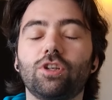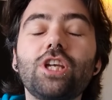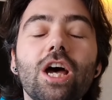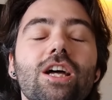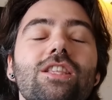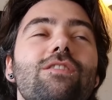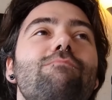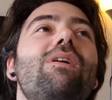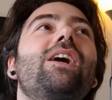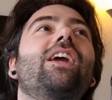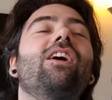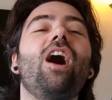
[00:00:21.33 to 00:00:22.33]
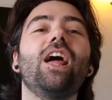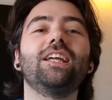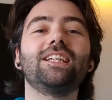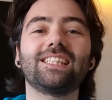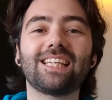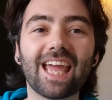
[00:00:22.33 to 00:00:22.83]
Return to Monkey
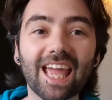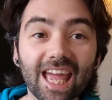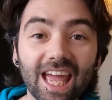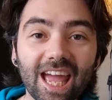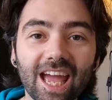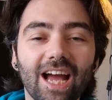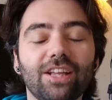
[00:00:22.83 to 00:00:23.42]
Island is here,